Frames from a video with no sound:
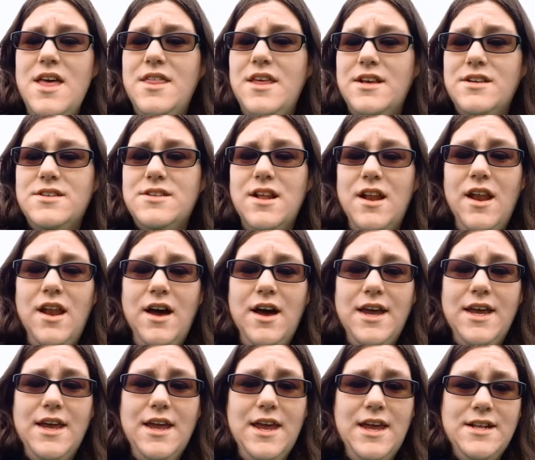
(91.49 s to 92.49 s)
things
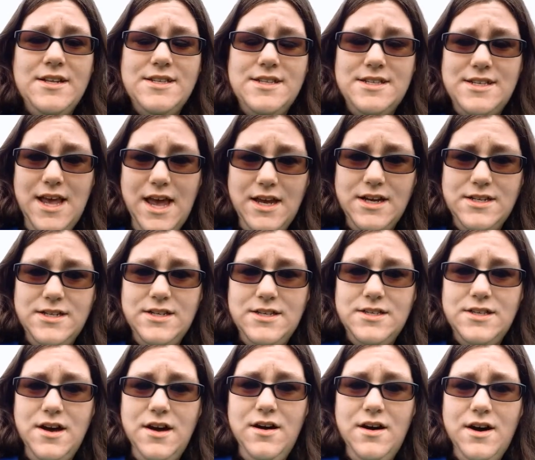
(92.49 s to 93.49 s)
like
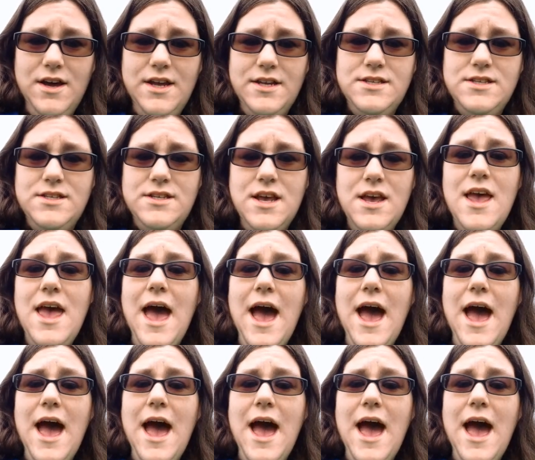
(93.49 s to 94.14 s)
insecticides,